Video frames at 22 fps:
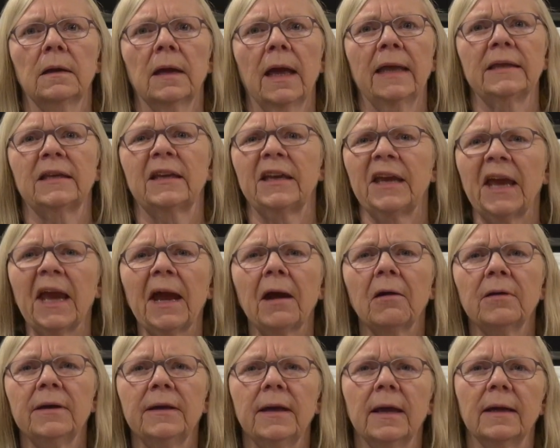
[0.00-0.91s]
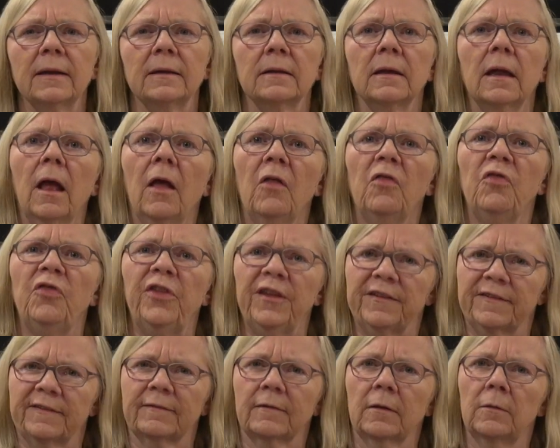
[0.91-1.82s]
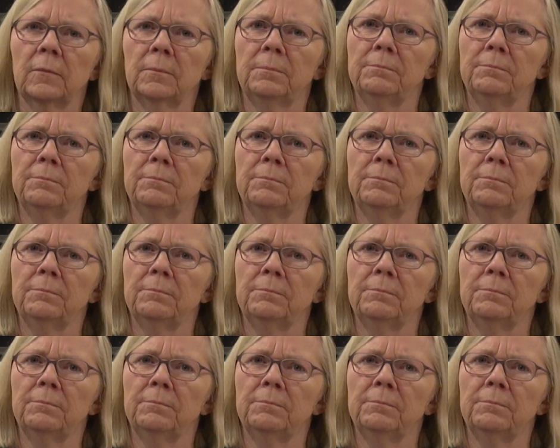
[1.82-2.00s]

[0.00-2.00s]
and carrying this